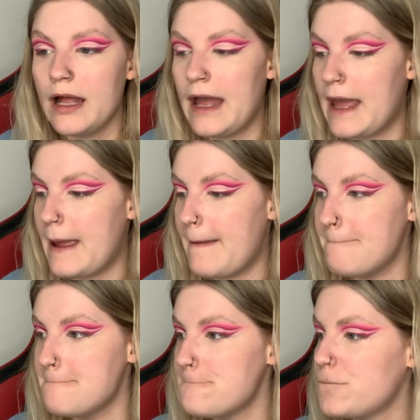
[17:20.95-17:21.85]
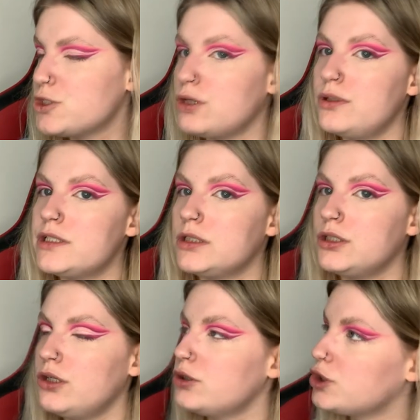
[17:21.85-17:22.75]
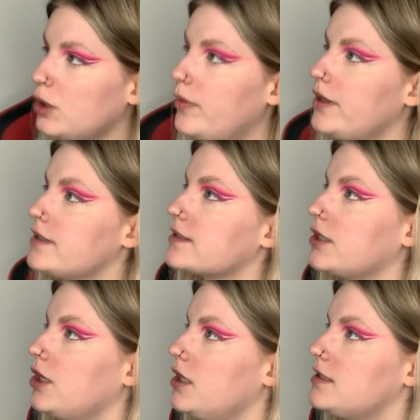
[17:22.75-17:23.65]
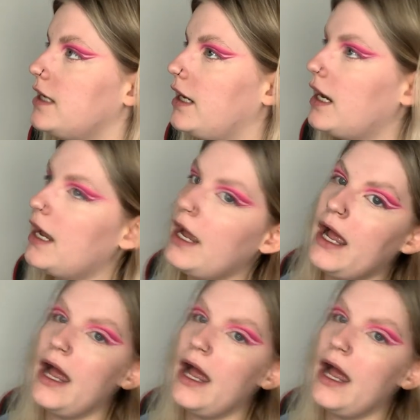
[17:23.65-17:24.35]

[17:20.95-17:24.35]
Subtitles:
So he's looked up at this curtain,